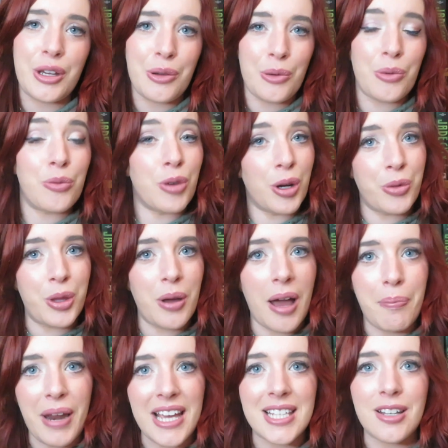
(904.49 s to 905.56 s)
who wrote A
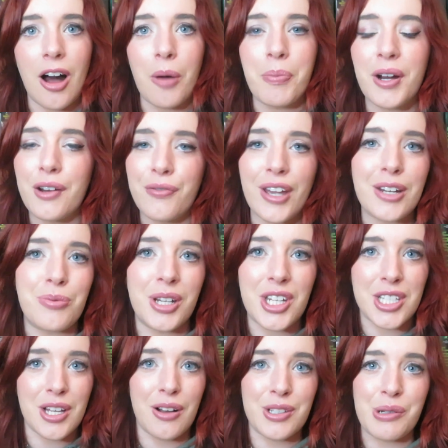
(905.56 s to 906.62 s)
Place Called Perfect, which
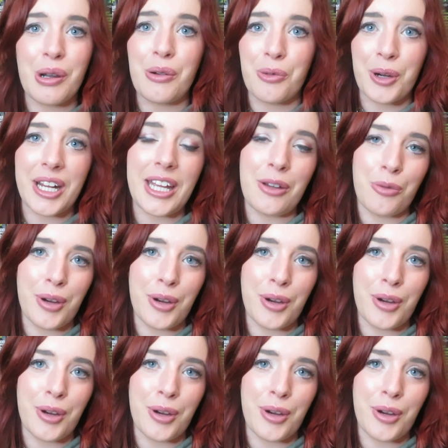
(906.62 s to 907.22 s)
is also a really,